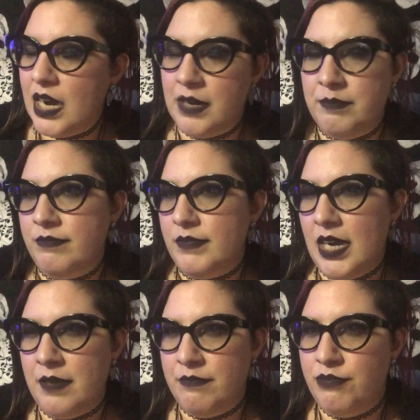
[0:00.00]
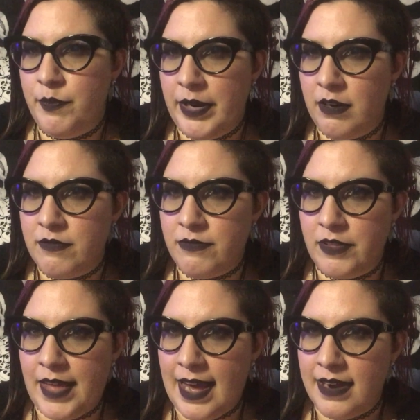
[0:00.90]
I'm prepared for
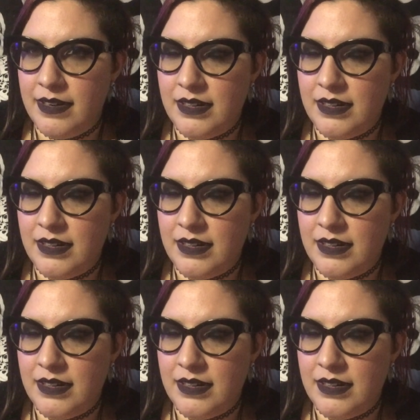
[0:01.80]
that.